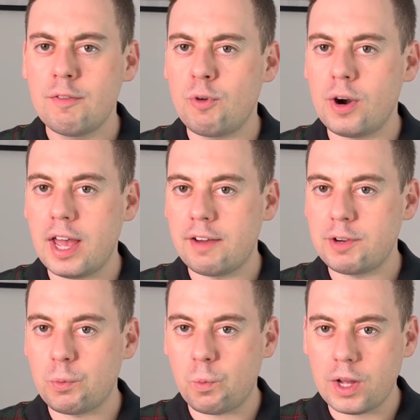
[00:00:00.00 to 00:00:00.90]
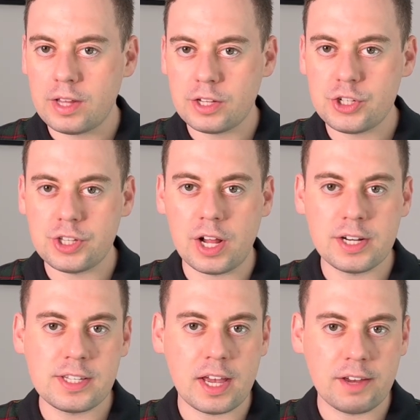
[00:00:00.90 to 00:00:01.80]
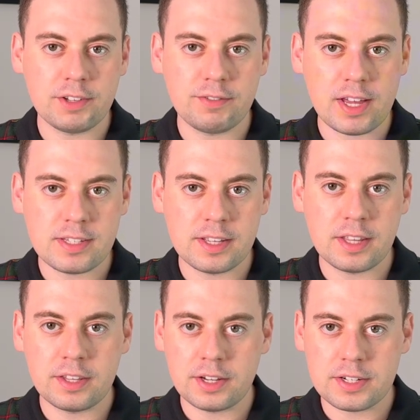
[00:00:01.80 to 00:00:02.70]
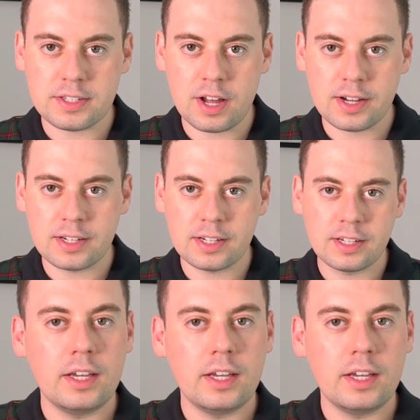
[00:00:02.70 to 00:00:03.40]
for every $100 I have invested in their stock.